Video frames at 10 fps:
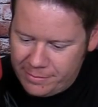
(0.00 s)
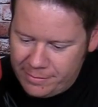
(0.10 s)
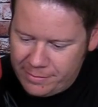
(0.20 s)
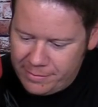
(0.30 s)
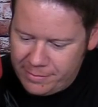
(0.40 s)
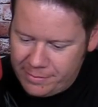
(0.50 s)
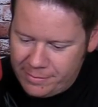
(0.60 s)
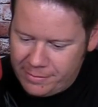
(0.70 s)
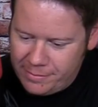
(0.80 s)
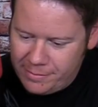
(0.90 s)

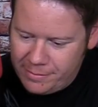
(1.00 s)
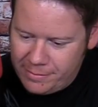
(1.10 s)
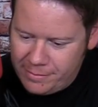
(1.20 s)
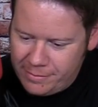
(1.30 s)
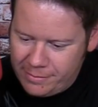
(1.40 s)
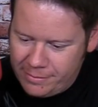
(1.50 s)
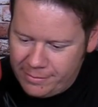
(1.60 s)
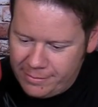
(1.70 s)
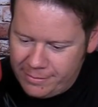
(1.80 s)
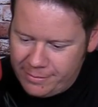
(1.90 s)

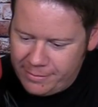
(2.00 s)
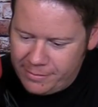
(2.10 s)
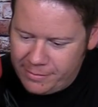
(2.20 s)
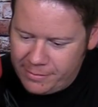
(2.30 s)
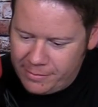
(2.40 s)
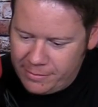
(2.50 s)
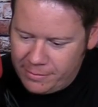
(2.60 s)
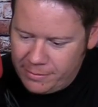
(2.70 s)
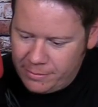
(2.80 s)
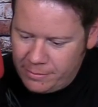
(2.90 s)

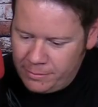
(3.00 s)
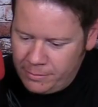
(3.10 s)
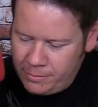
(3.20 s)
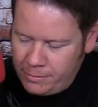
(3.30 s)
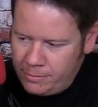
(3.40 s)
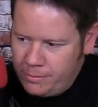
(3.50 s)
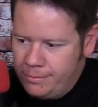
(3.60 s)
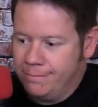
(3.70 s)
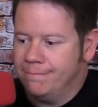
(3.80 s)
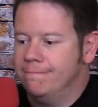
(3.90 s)

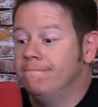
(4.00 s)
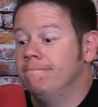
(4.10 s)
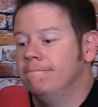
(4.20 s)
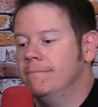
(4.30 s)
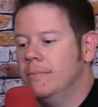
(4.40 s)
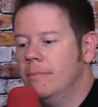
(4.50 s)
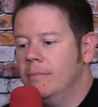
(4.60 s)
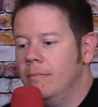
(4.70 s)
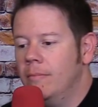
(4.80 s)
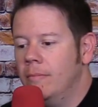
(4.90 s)

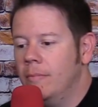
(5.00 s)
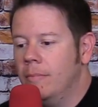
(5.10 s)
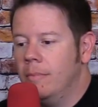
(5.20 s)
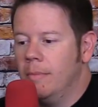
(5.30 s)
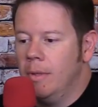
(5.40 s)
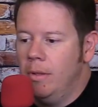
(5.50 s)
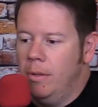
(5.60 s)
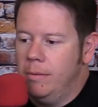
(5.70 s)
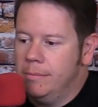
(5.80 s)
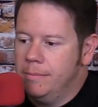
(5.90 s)

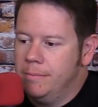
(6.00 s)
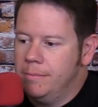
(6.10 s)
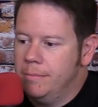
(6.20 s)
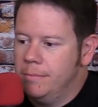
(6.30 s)
[no speech]